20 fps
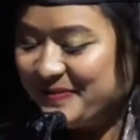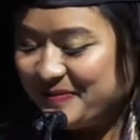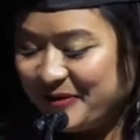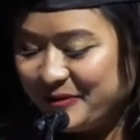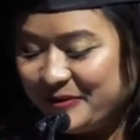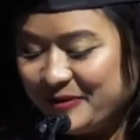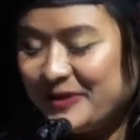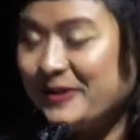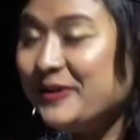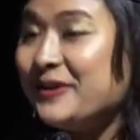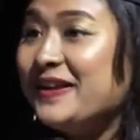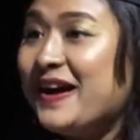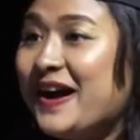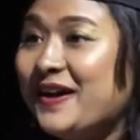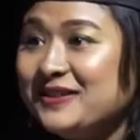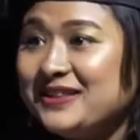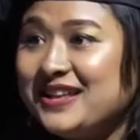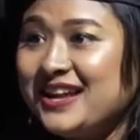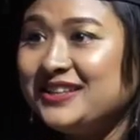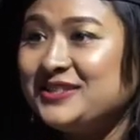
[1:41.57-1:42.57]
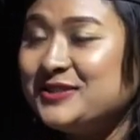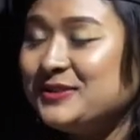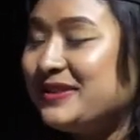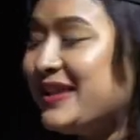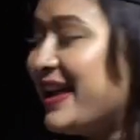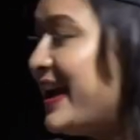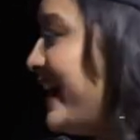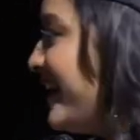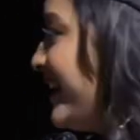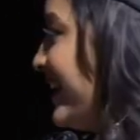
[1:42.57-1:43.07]
moving on, I would like to
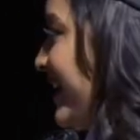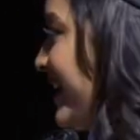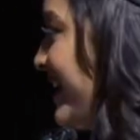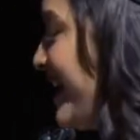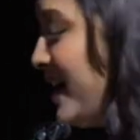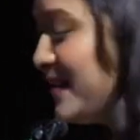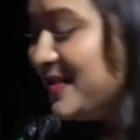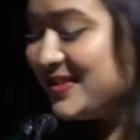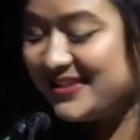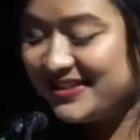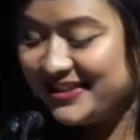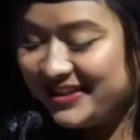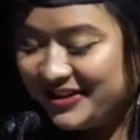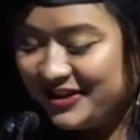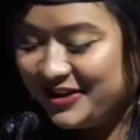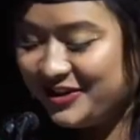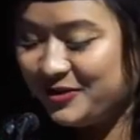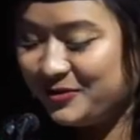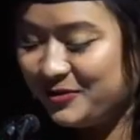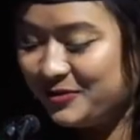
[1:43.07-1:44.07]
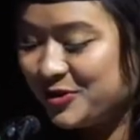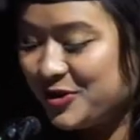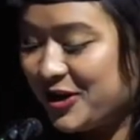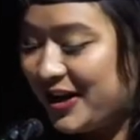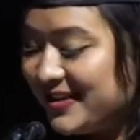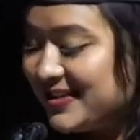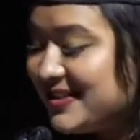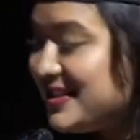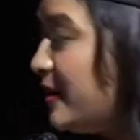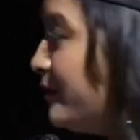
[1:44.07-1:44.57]
thank our CDU,
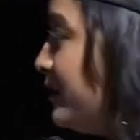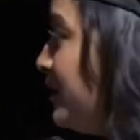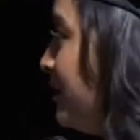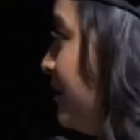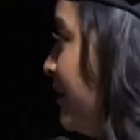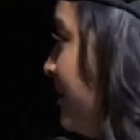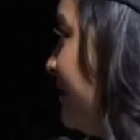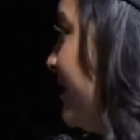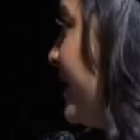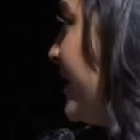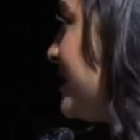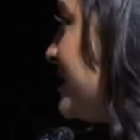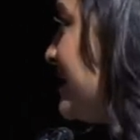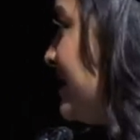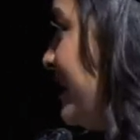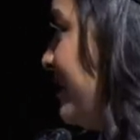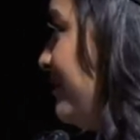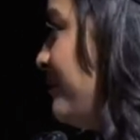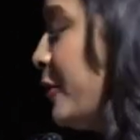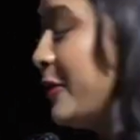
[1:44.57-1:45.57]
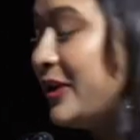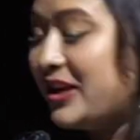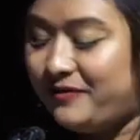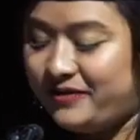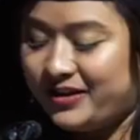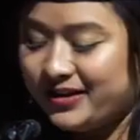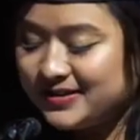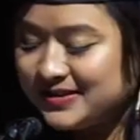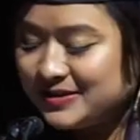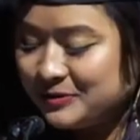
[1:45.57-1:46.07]
Darwin University, for
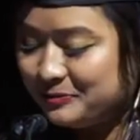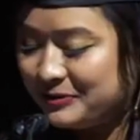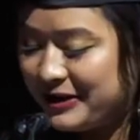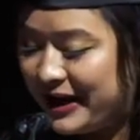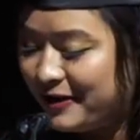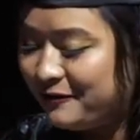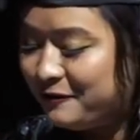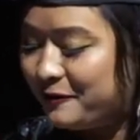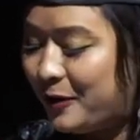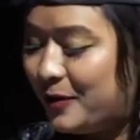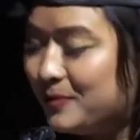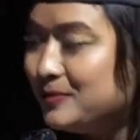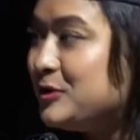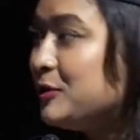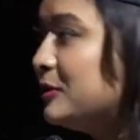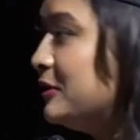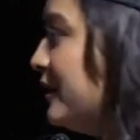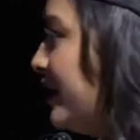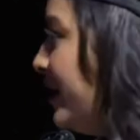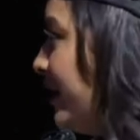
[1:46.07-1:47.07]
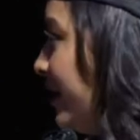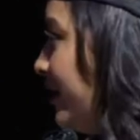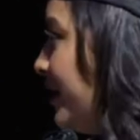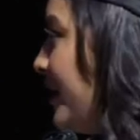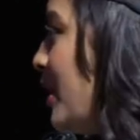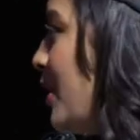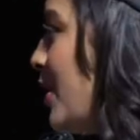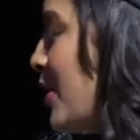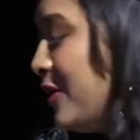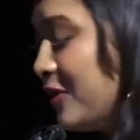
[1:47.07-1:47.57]
giving us a platform to learn,
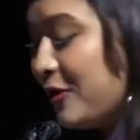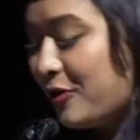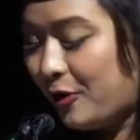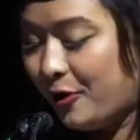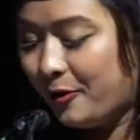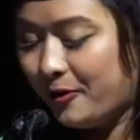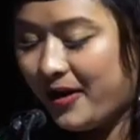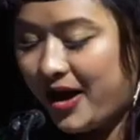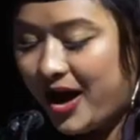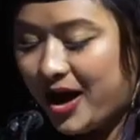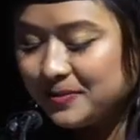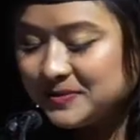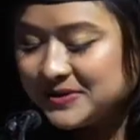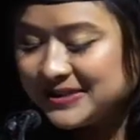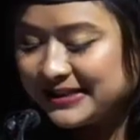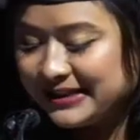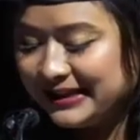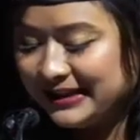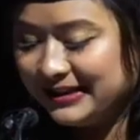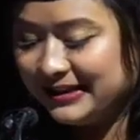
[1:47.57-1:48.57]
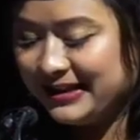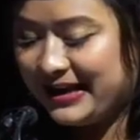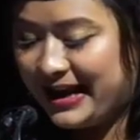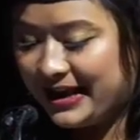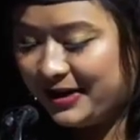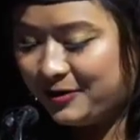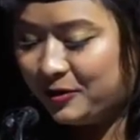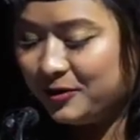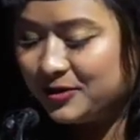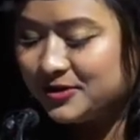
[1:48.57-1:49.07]
grow, upskill,
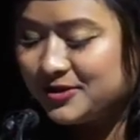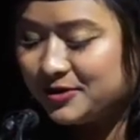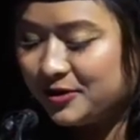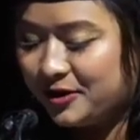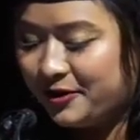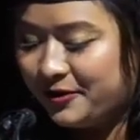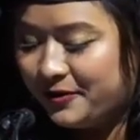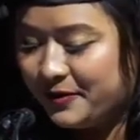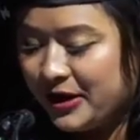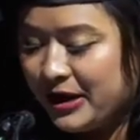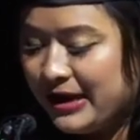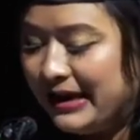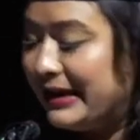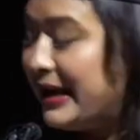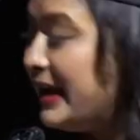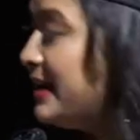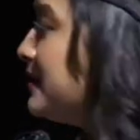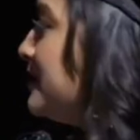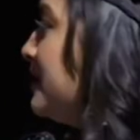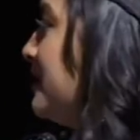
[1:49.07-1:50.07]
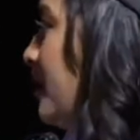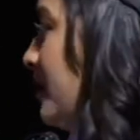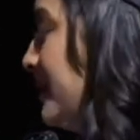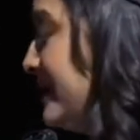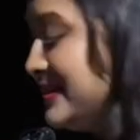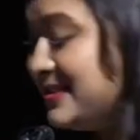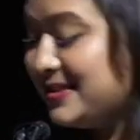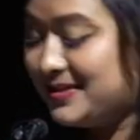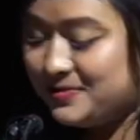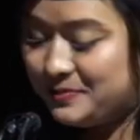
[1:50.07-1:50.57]
and also gain the
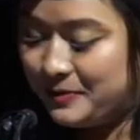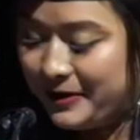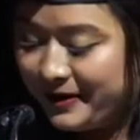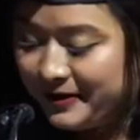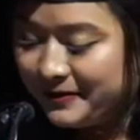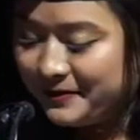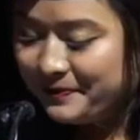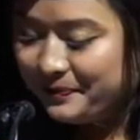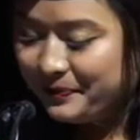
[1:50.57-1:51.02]
knowledge as well.